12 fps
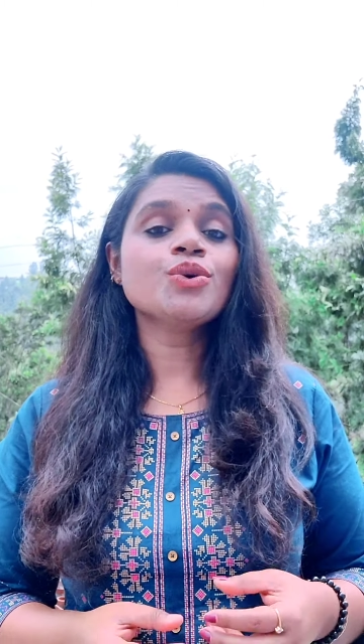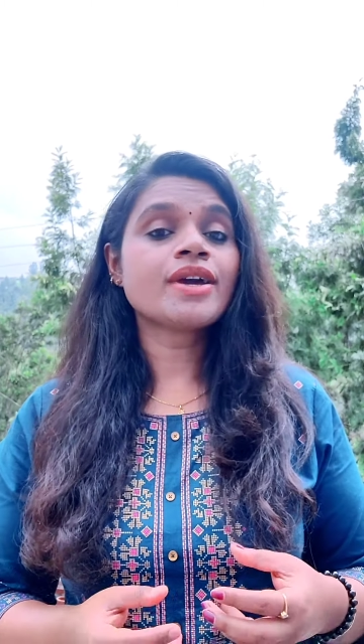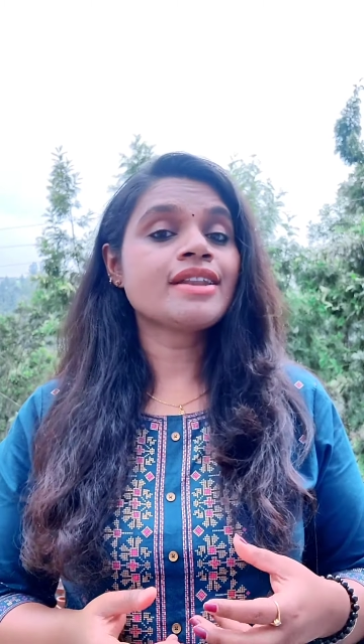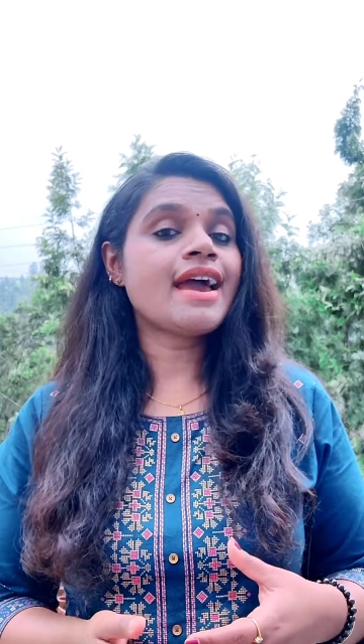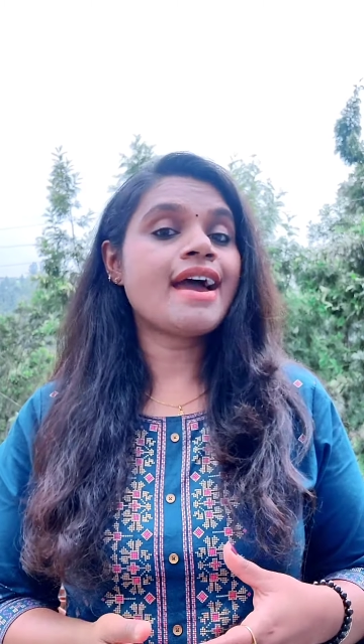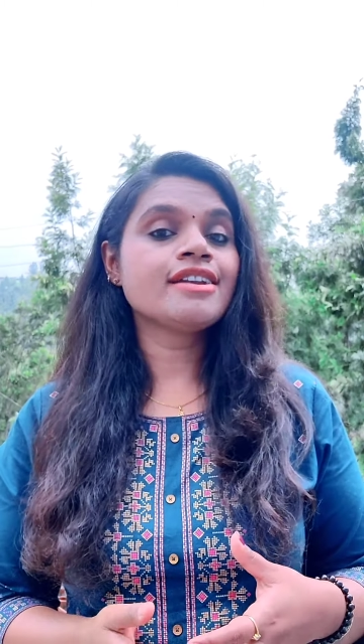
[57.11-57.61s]
You
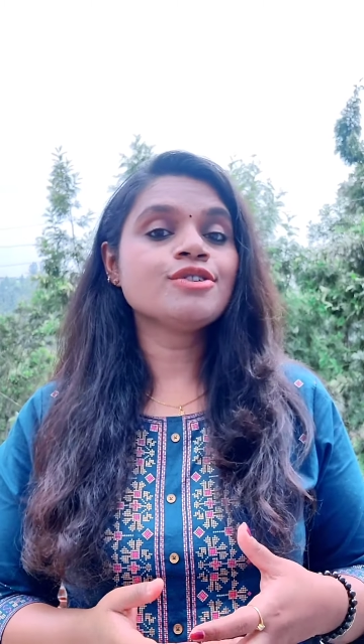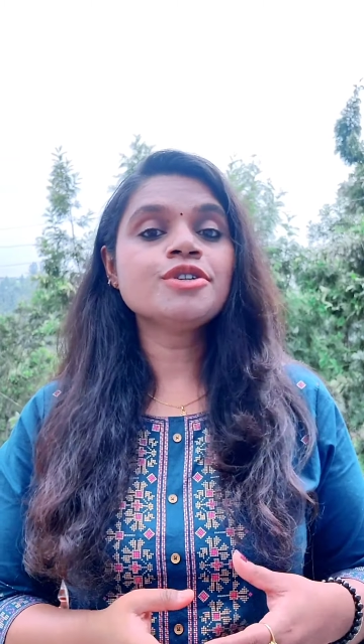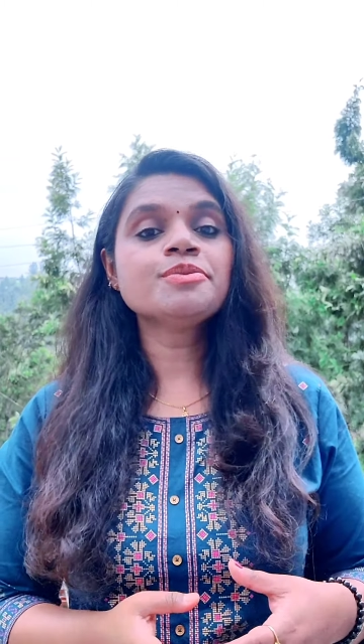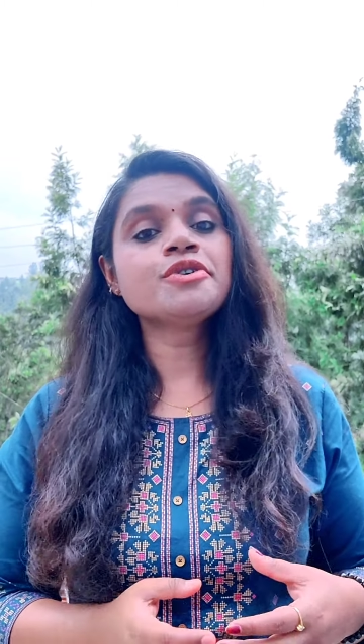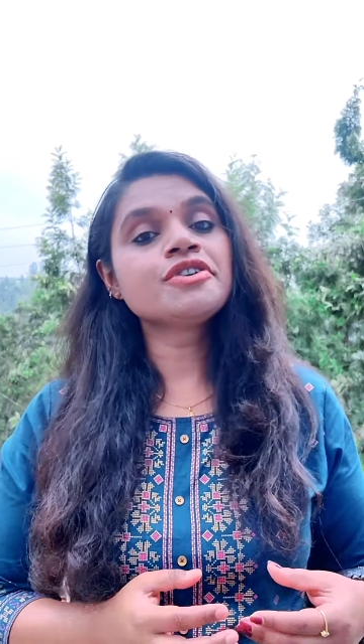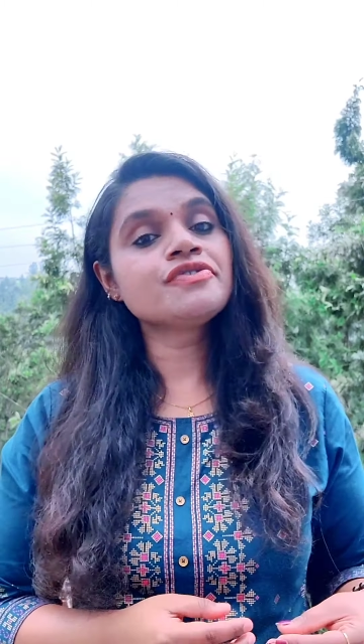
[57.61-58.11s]
can add
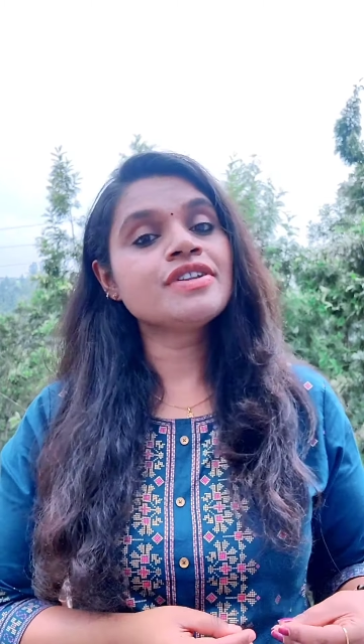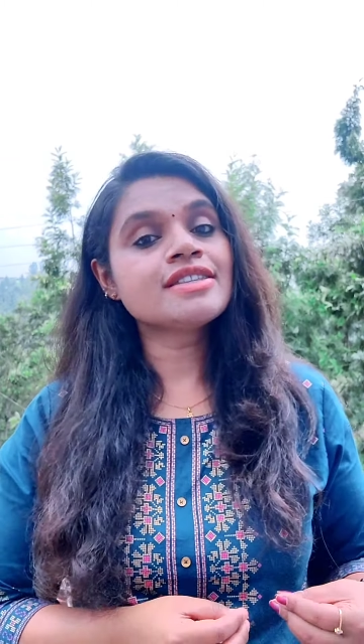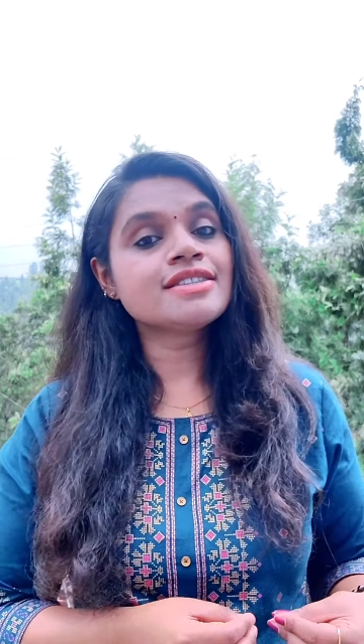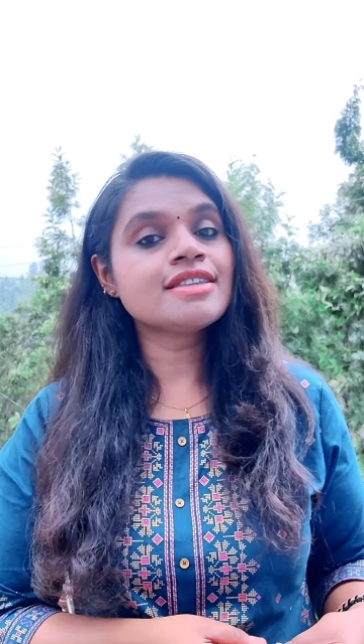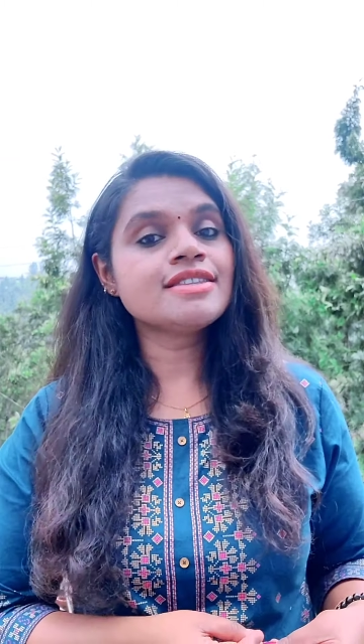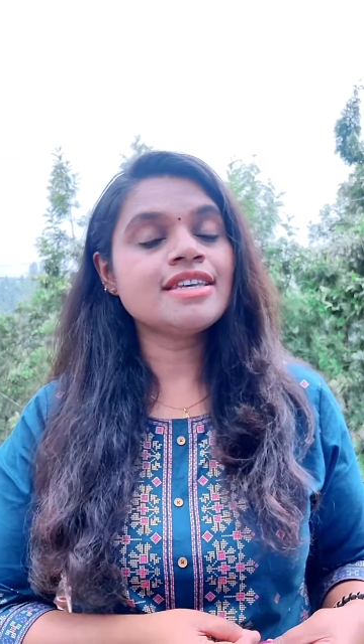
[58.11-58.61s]
good amount of
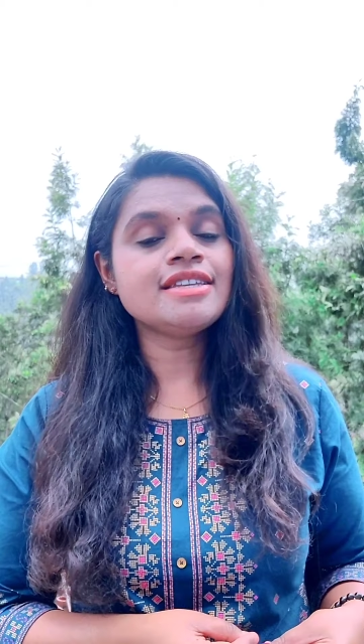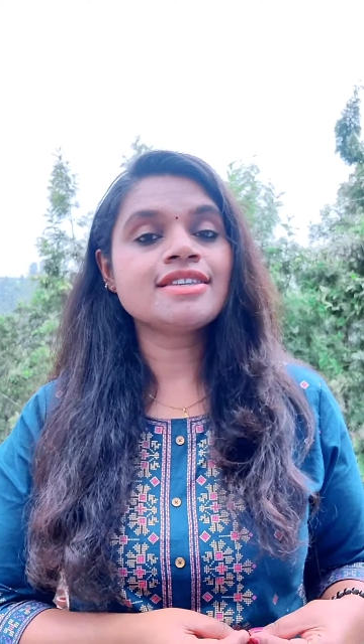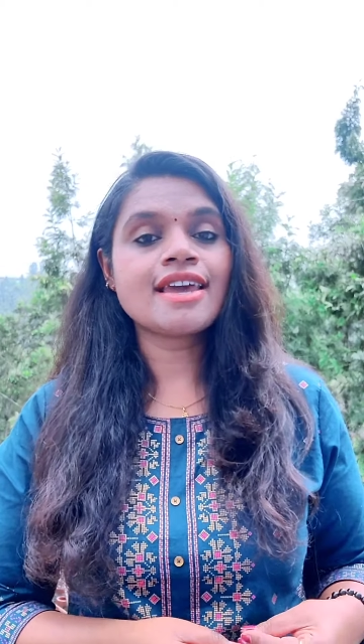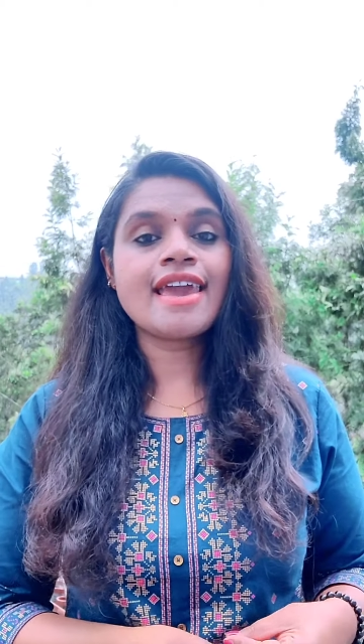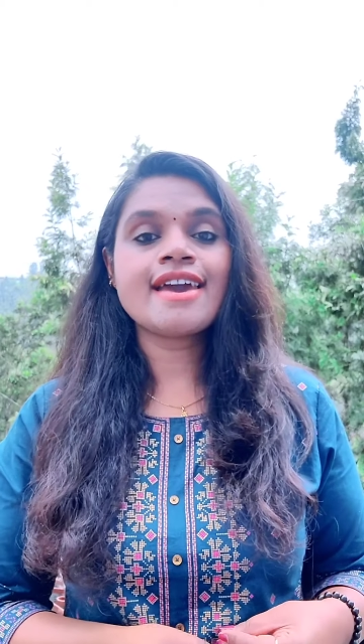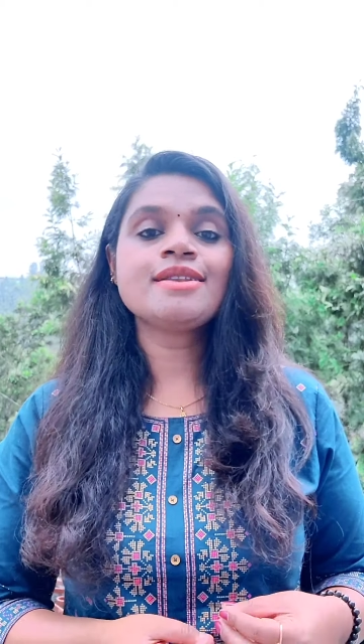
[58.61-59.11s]
nuts and
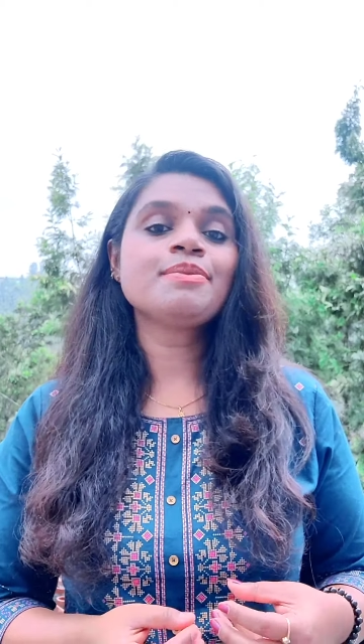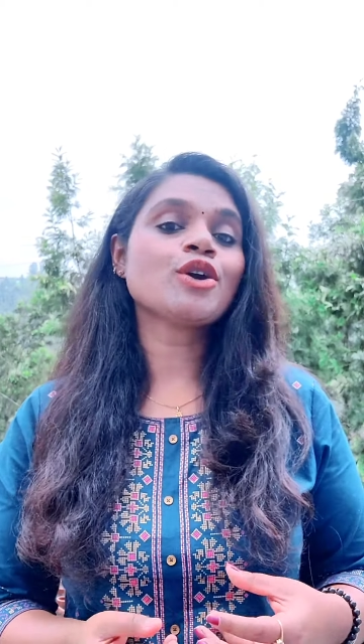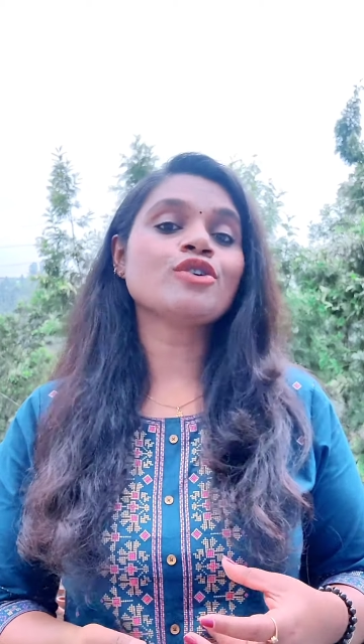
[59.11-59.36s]
seeds again